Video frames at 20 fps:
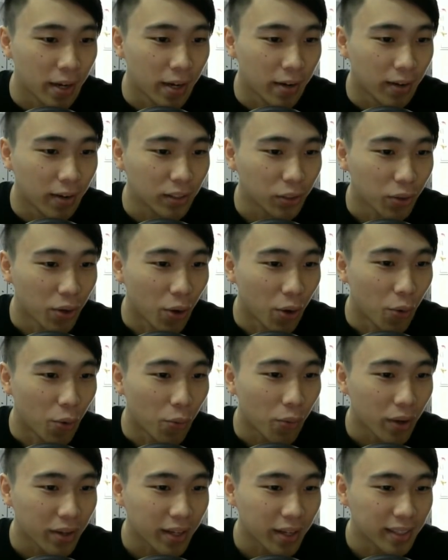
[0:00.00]
Alright, so
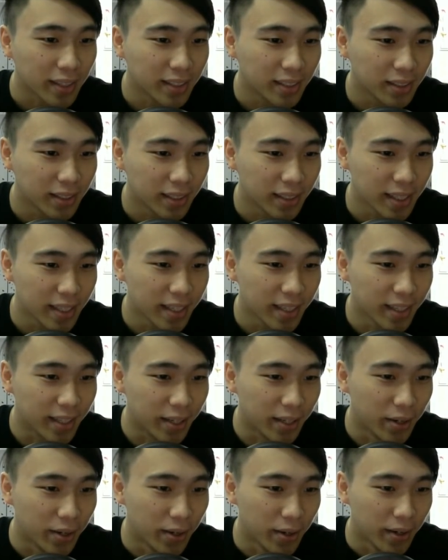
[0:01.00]
what you can see
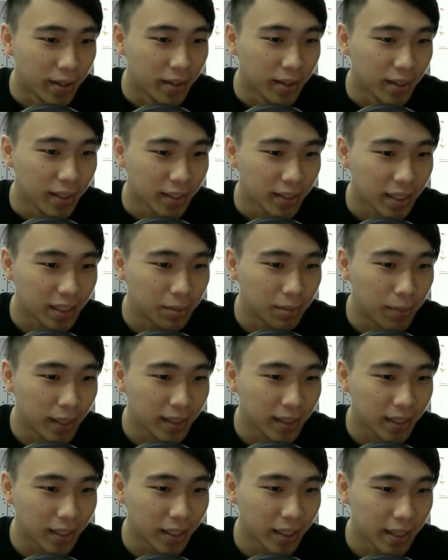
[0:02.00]
here, this is
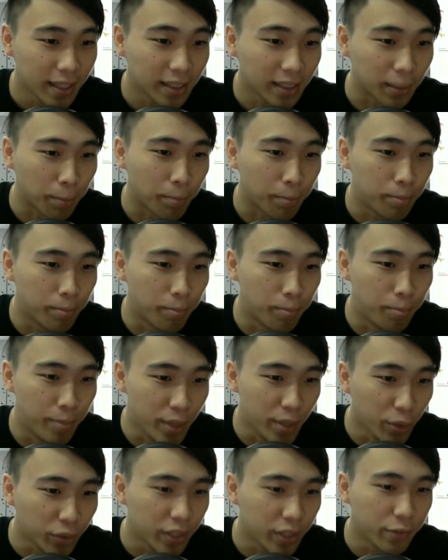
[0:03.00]
a
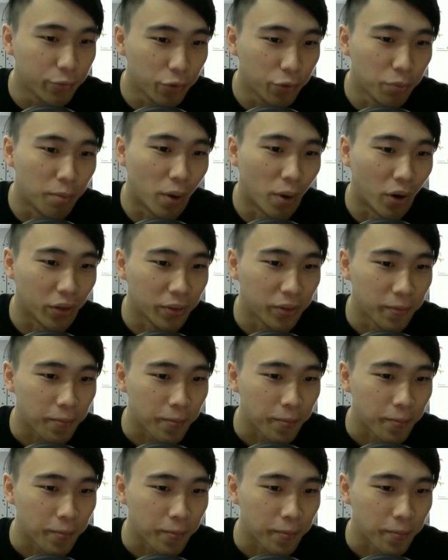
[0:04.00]
beautiful board.